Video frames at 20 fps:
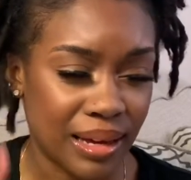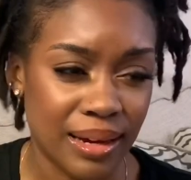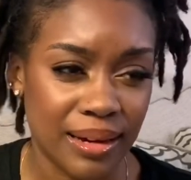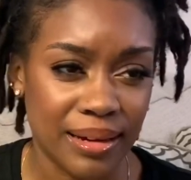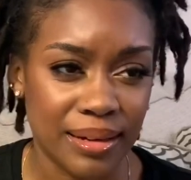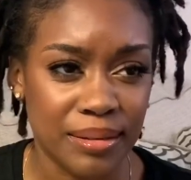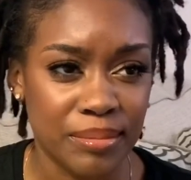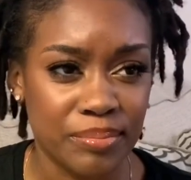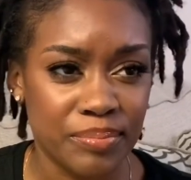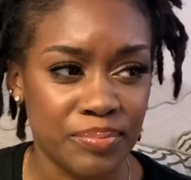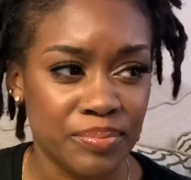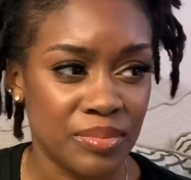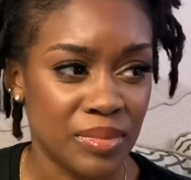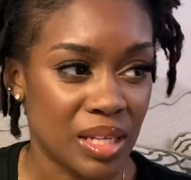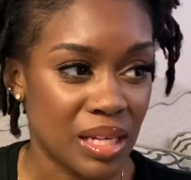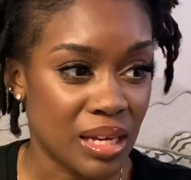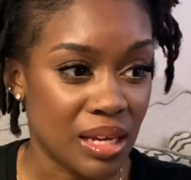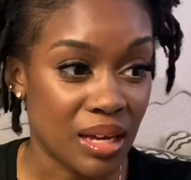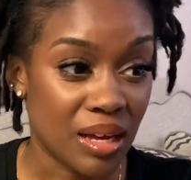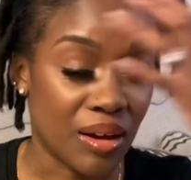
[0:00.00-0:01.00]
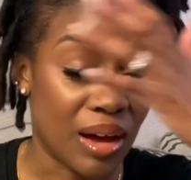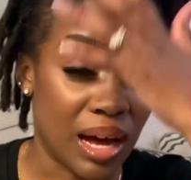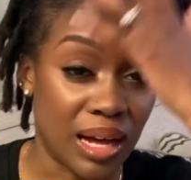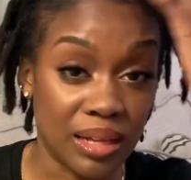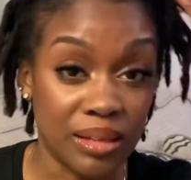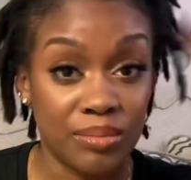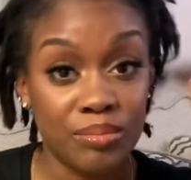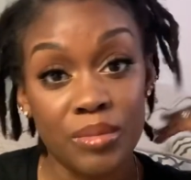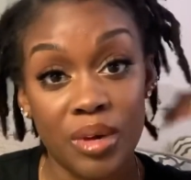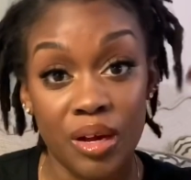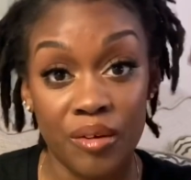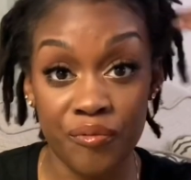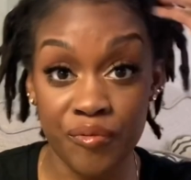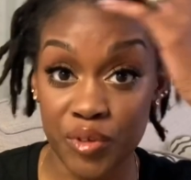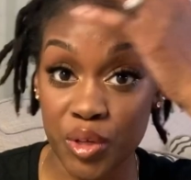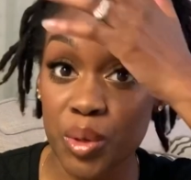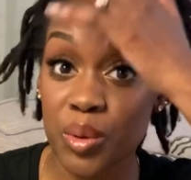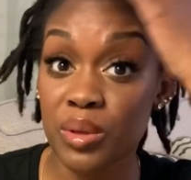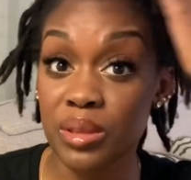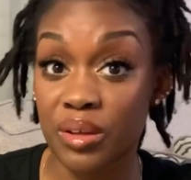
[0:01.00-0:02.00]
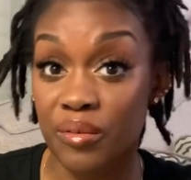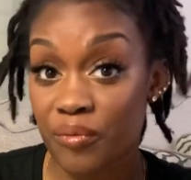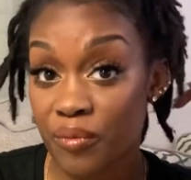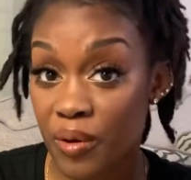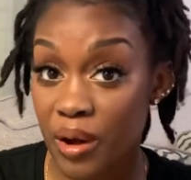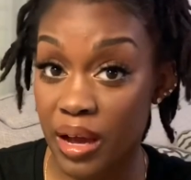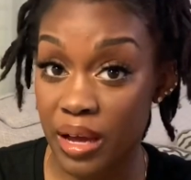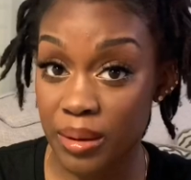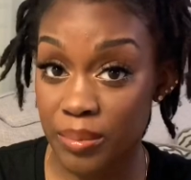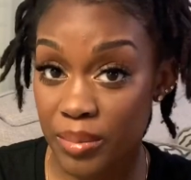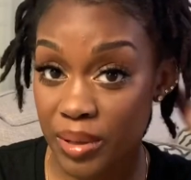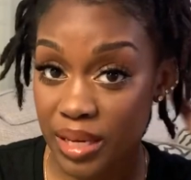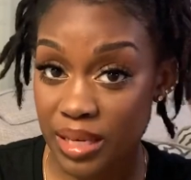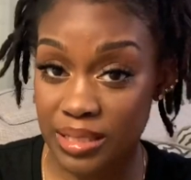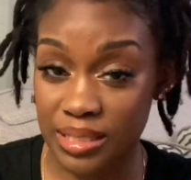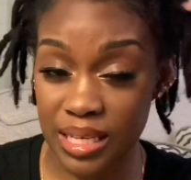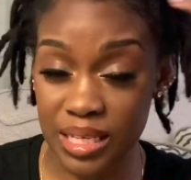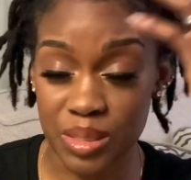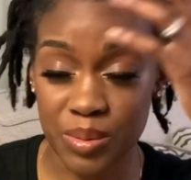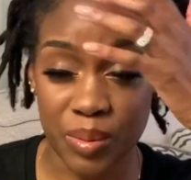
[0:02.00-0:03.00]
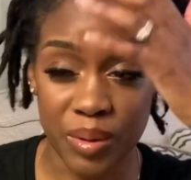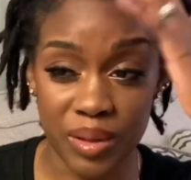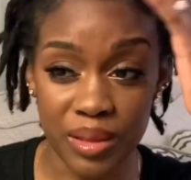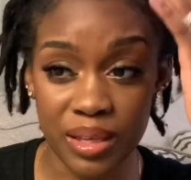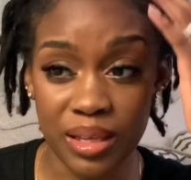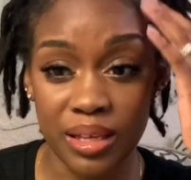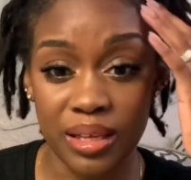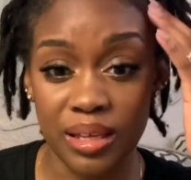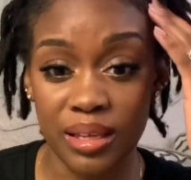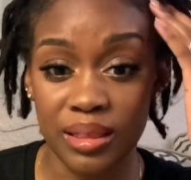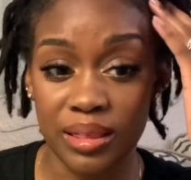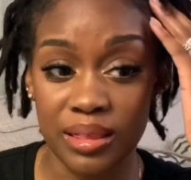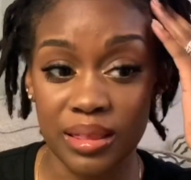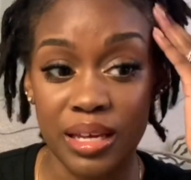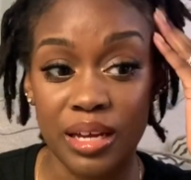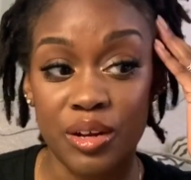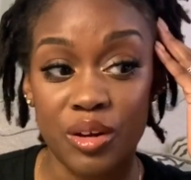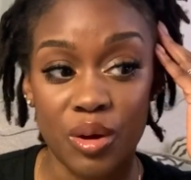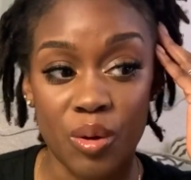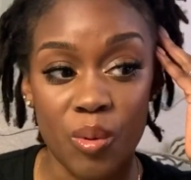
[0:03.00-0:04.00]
a few in the front, because that's where the thinner